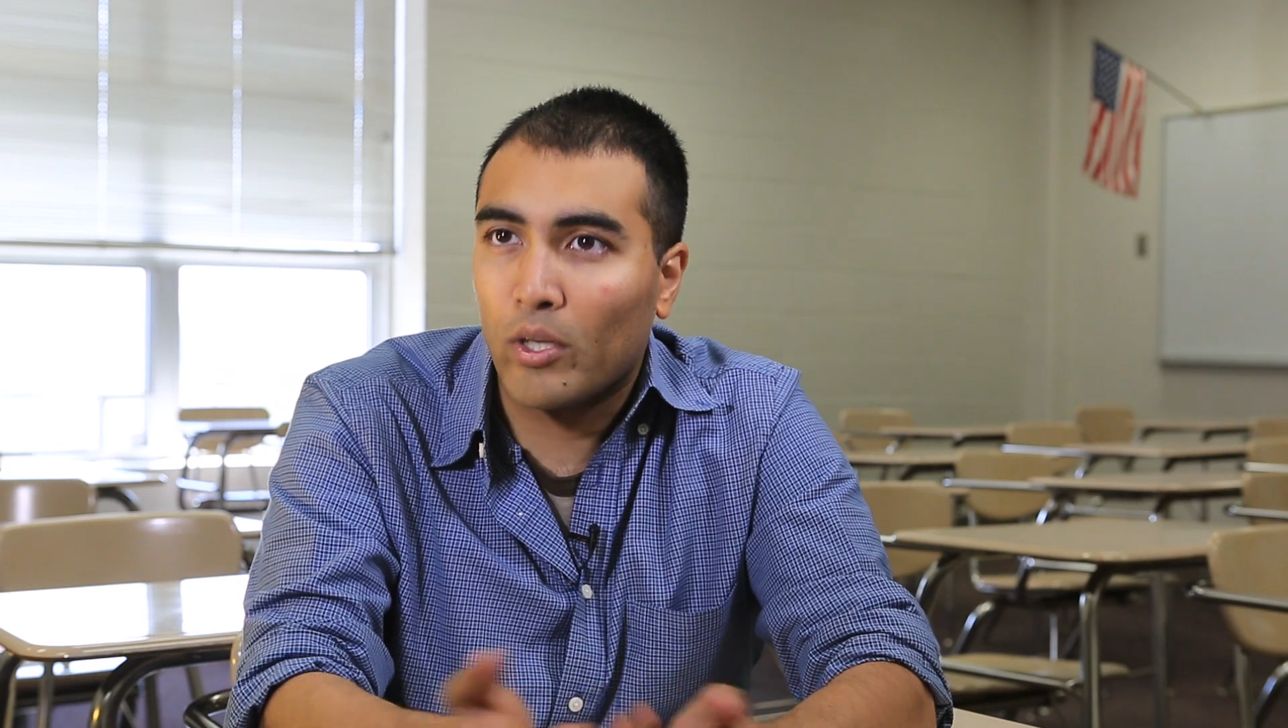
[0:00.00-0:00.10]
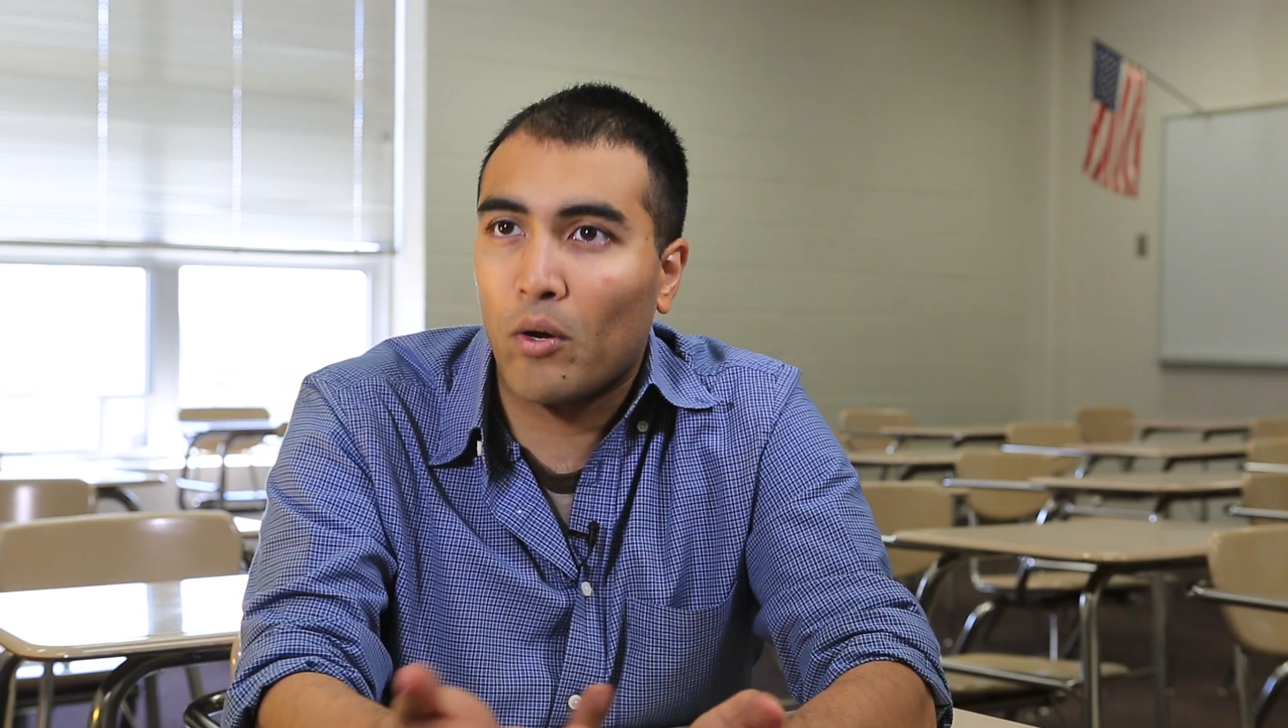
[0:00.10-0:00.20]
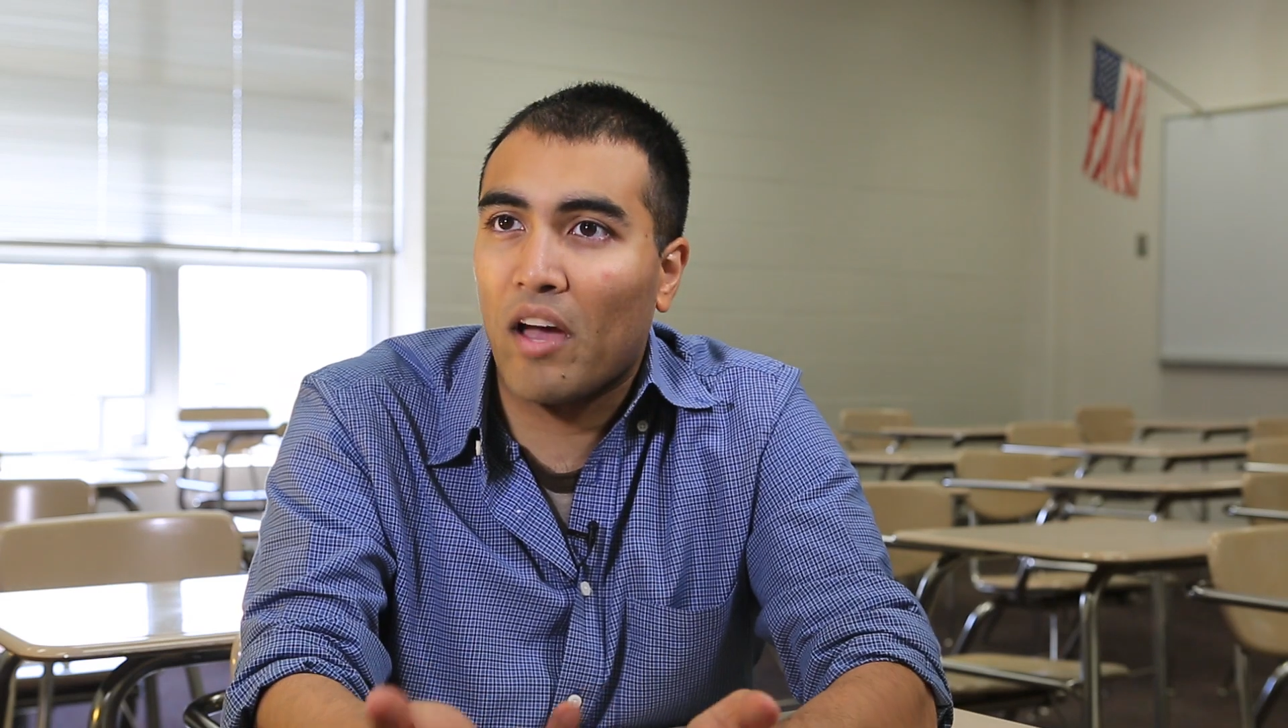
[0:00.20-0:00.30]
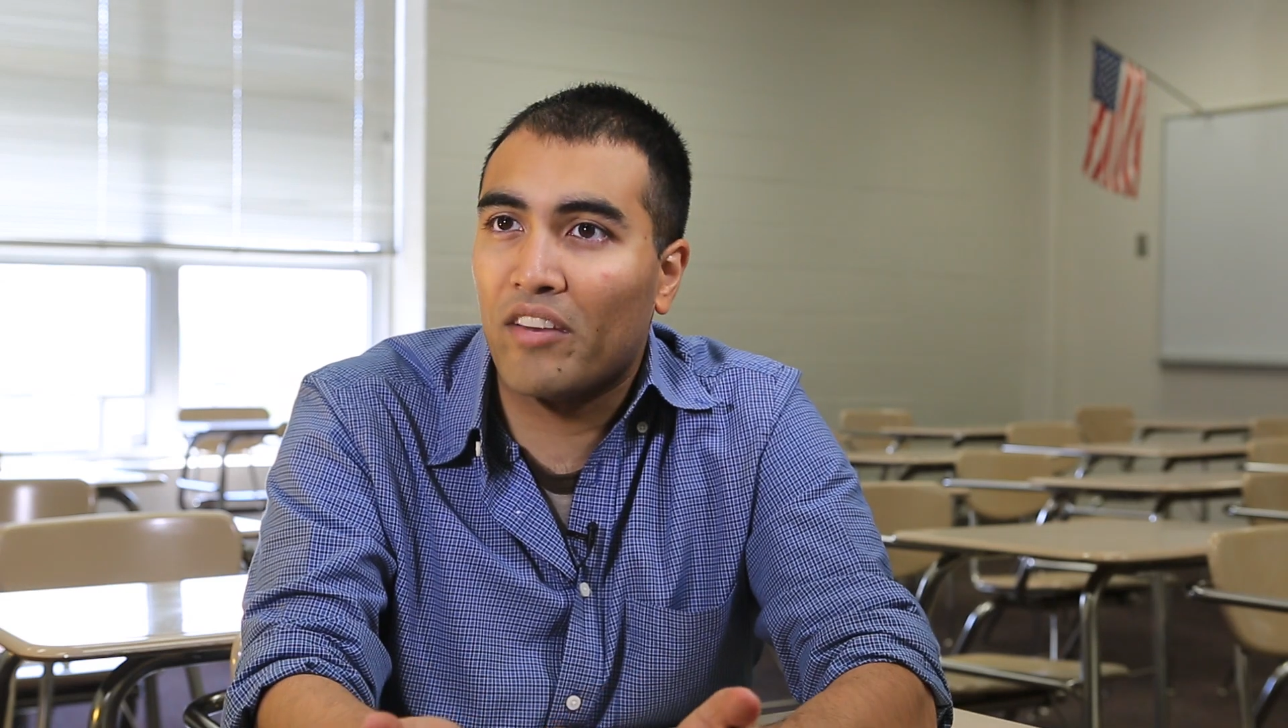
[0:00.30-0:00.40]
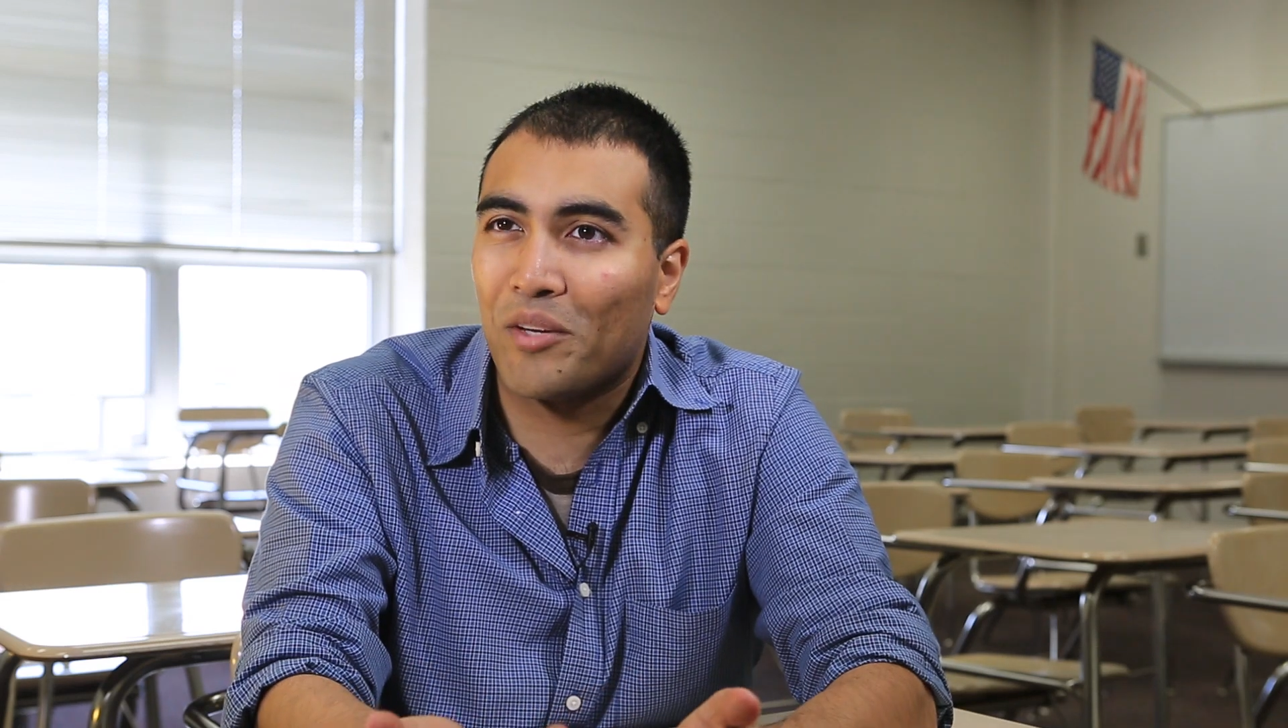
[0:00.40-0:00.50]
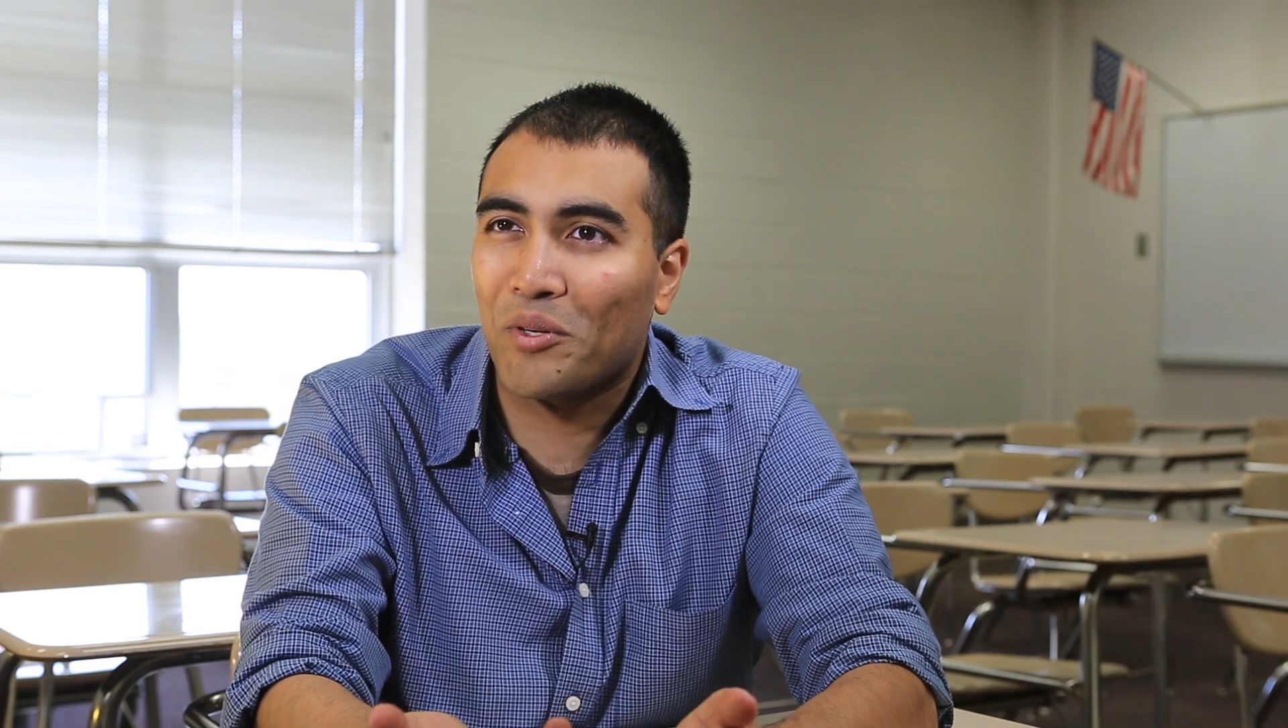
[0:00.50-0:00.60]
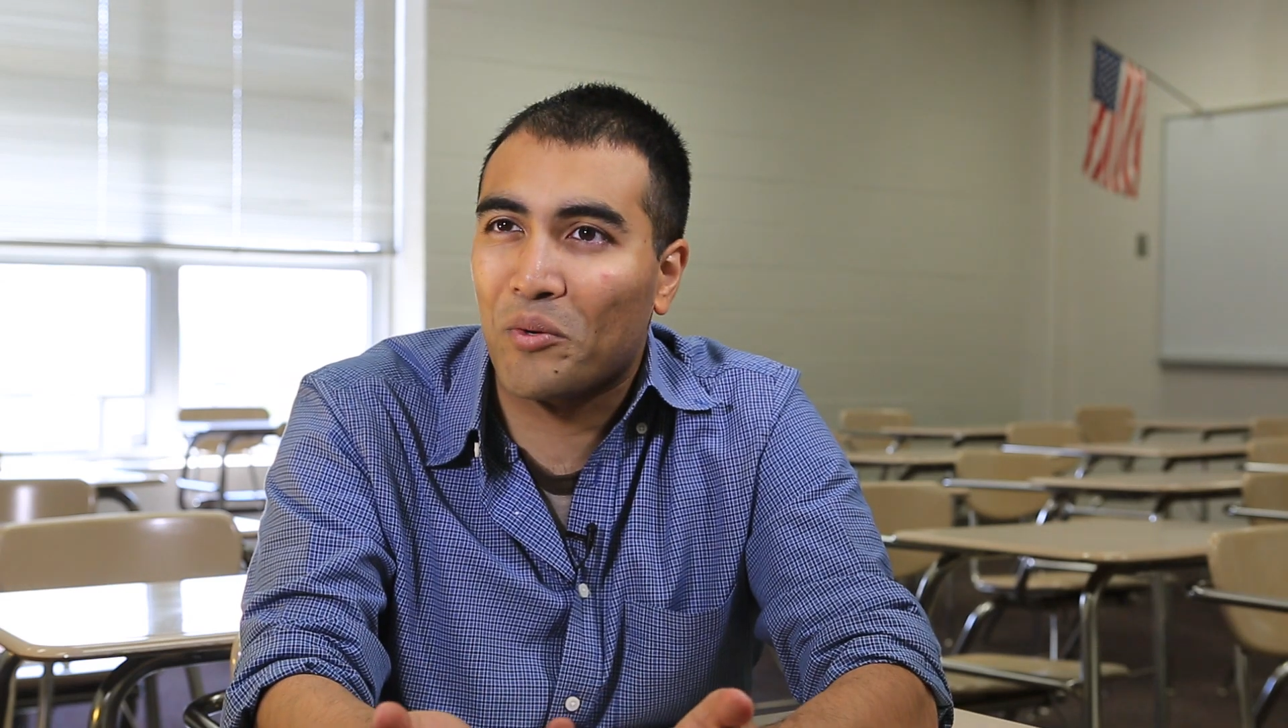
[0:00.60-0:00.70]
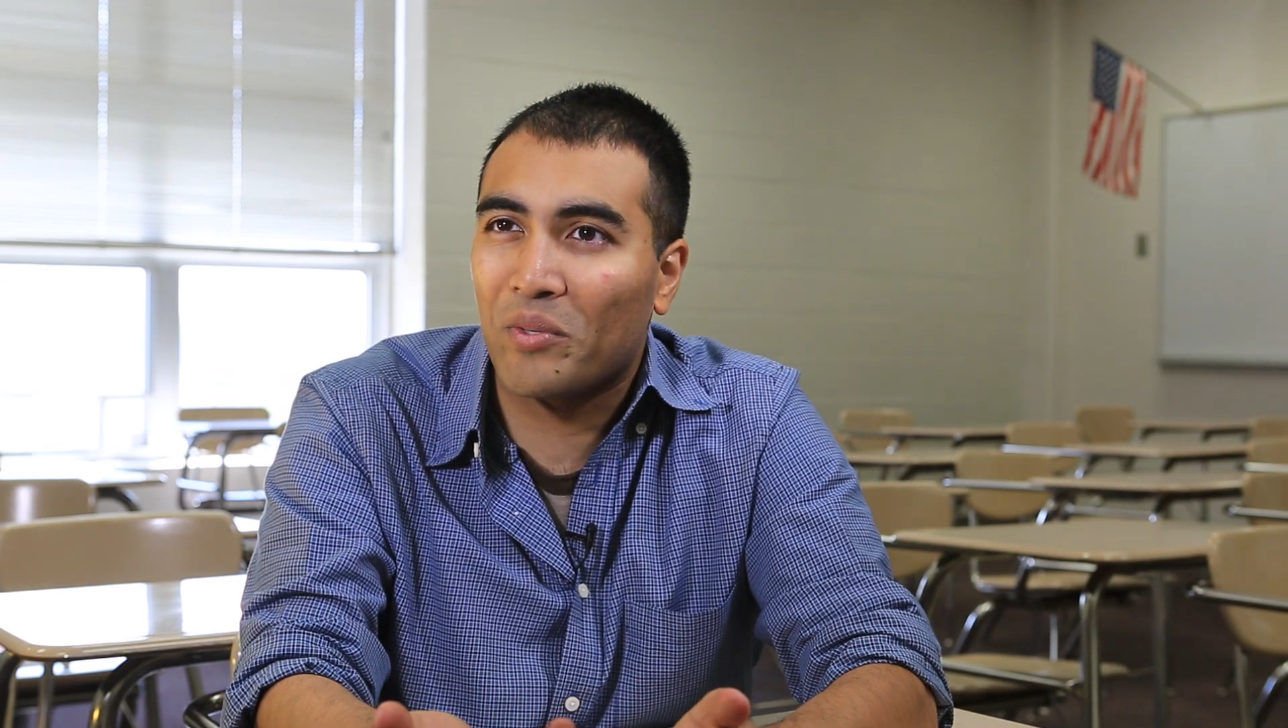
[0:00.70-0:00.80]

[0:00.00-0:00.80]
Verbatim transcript: we don't have anywhere to